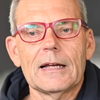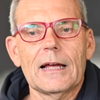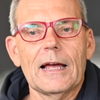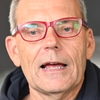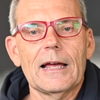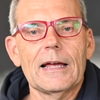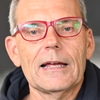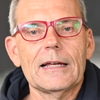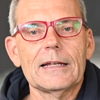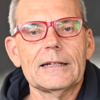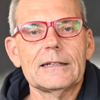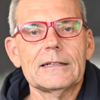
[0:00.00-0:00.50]

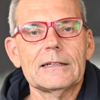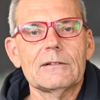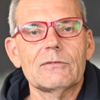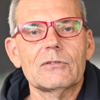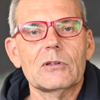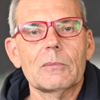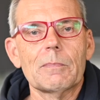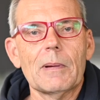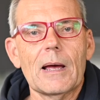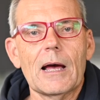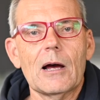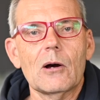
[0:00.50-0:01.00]
And if
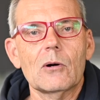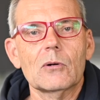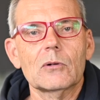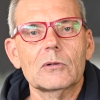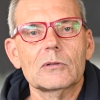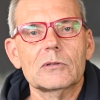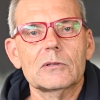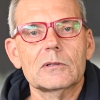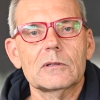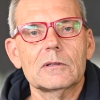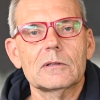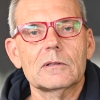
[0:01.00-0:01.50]
the power
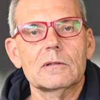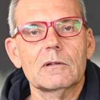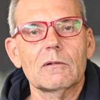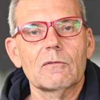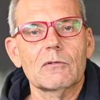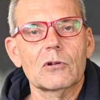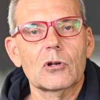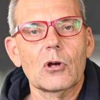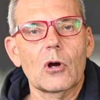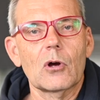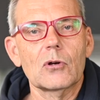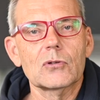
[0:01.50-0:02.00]

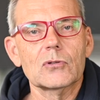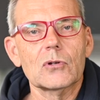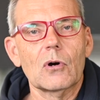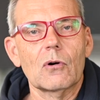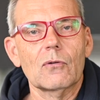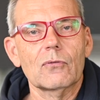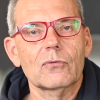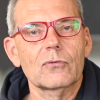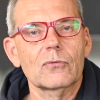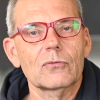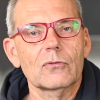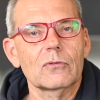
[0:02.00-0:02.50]
goes
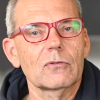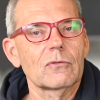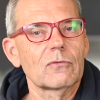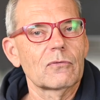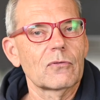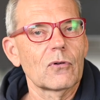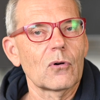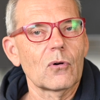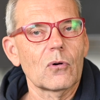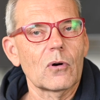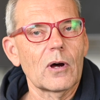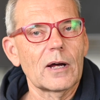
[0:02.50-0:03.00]
off
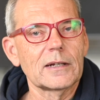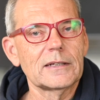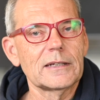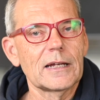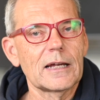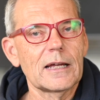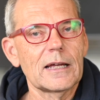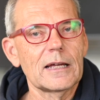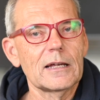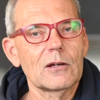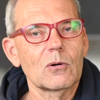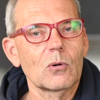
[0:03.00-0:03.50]
for a
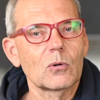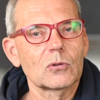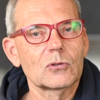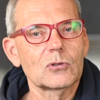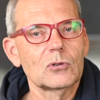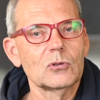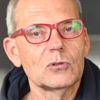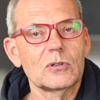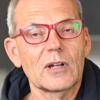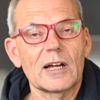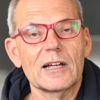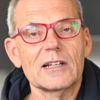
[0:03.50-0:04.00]
day or
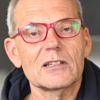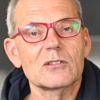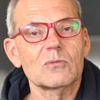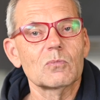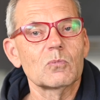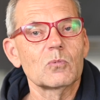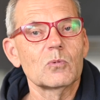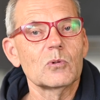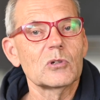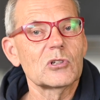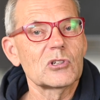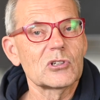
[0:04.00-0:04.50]
2 days,
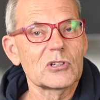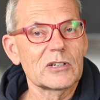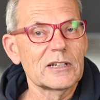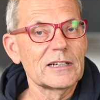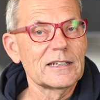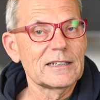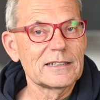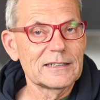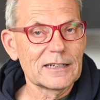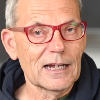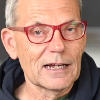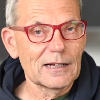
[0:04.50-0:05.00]
which
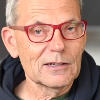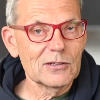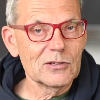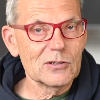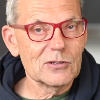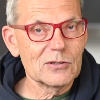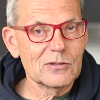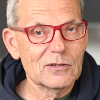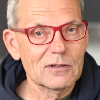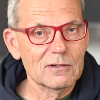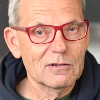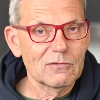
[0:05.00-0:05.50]
it
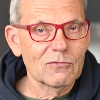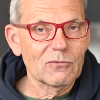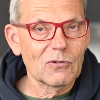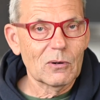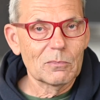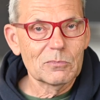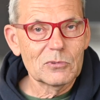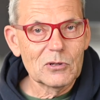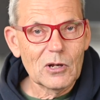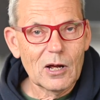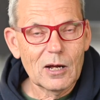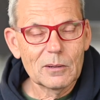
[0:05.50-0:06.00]
does
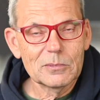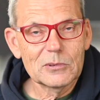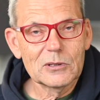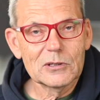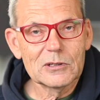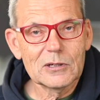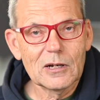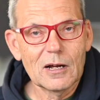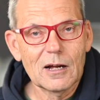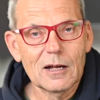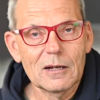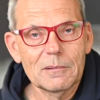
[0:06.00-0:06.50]
from time to
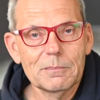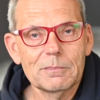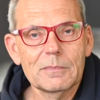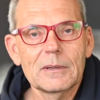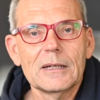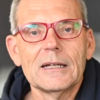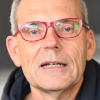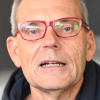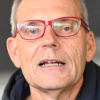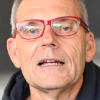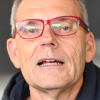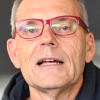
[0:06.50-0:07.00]
time,
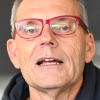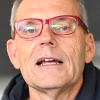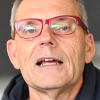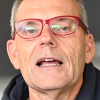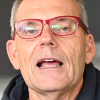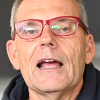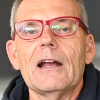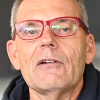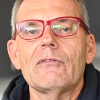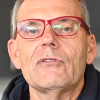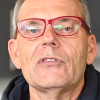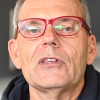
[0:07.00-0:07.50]

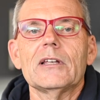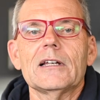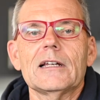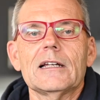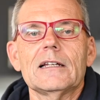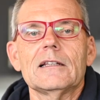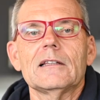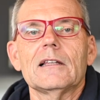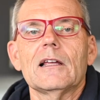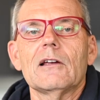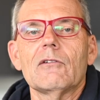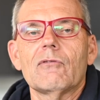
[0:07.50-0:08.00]
everything
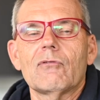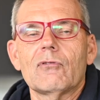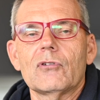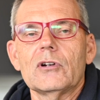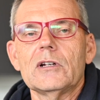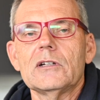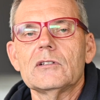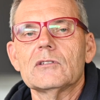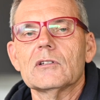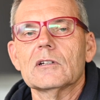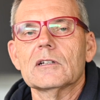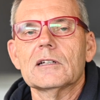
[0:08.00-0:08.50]
in their
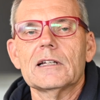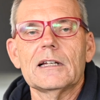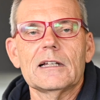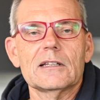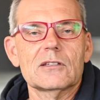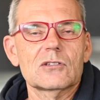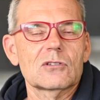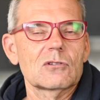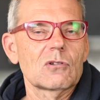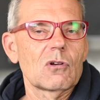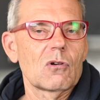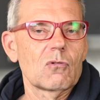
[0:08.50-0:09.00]
freezer
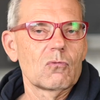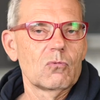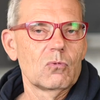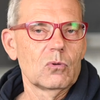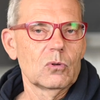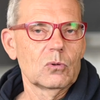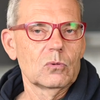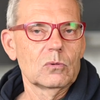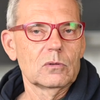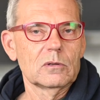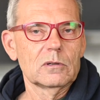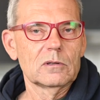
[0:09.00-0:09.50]
gets
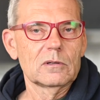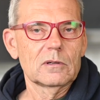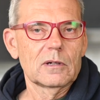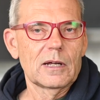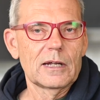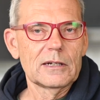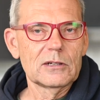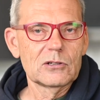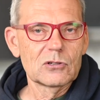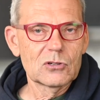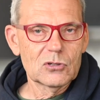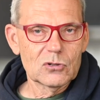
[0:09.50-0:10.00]
ruined
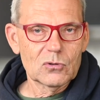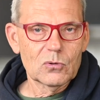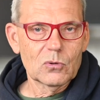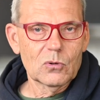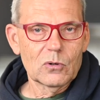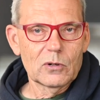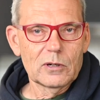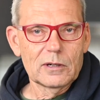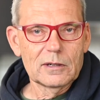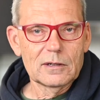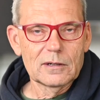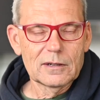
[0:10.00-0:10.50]
and
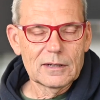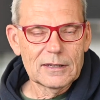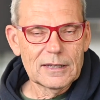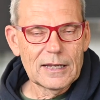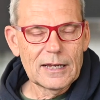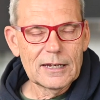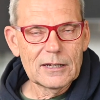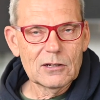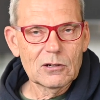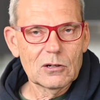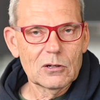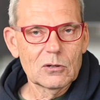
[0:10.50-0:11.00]
destroyed. And
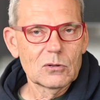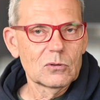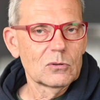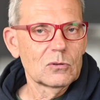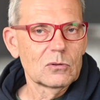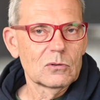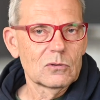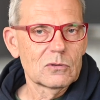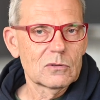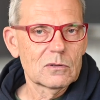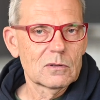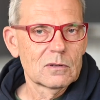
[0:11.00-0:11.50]
they could
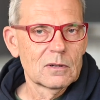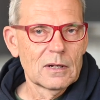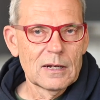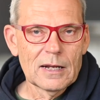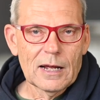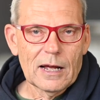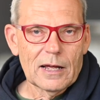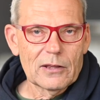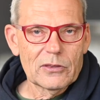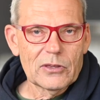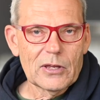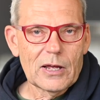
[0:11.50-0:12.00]
lose
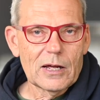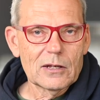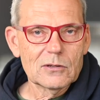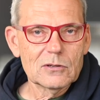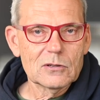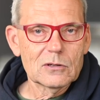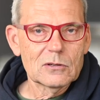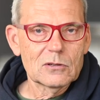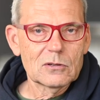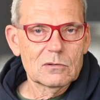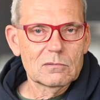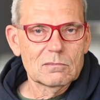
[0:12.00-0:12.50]

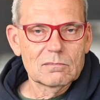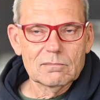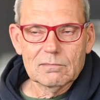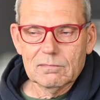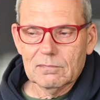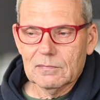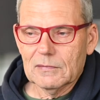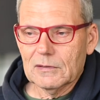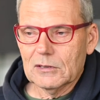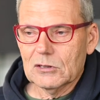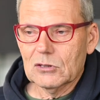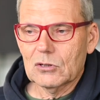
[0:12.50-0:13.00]

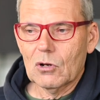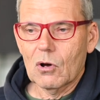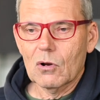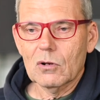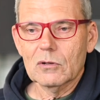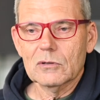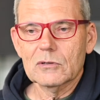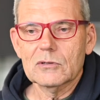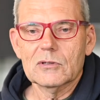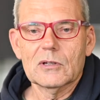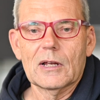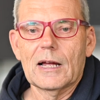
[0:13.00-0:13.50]

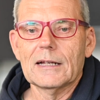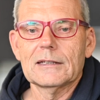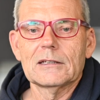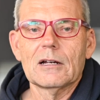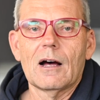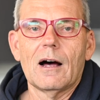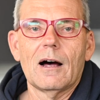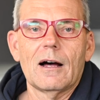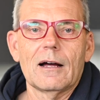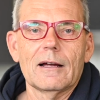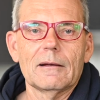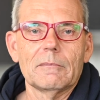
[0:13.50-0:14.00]
$1,000 a
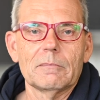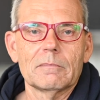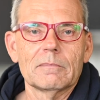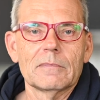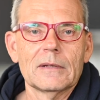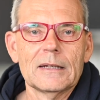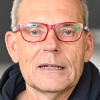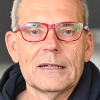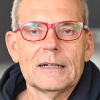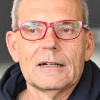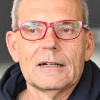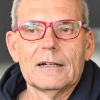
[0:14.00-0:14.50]
time
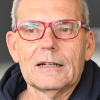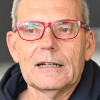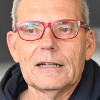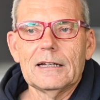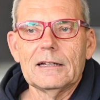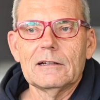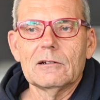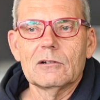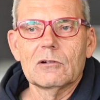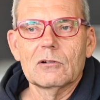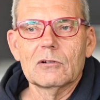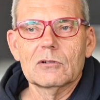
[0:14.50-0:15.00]

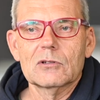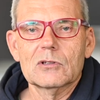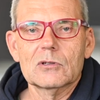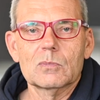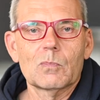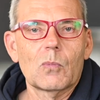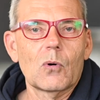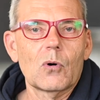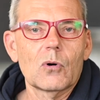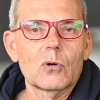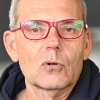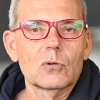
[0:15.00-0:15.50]
in
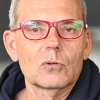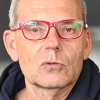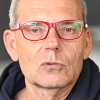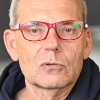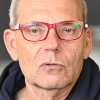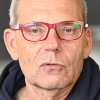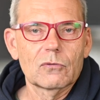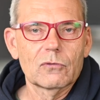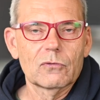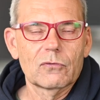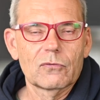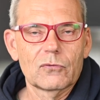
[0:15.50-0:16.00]
spoiled
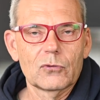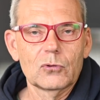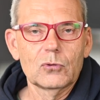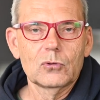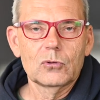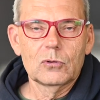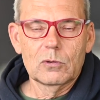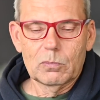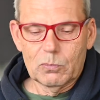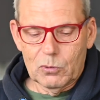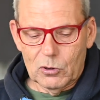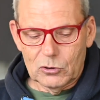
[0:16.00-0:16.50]

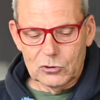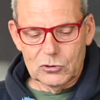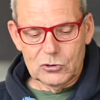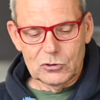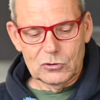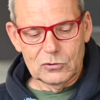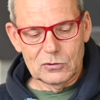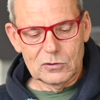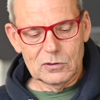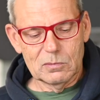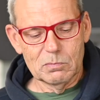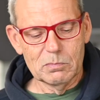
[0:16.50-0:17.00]
food
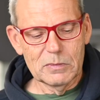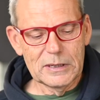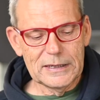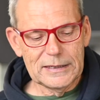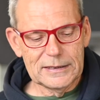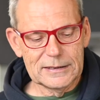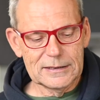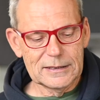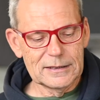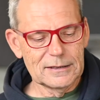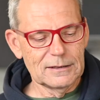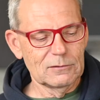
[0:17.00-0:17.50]
produce,
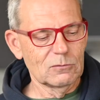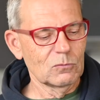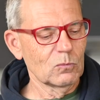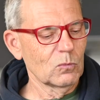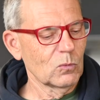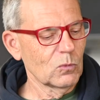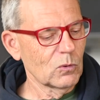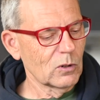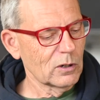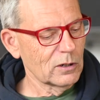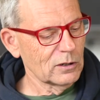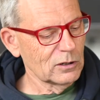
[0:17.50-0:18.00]
meats and
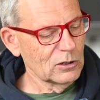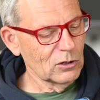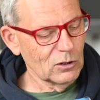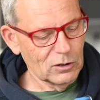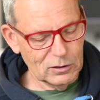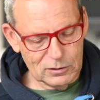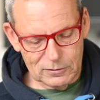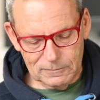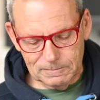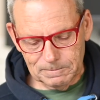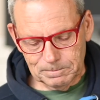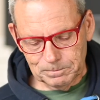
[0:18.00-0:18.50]
whatnot.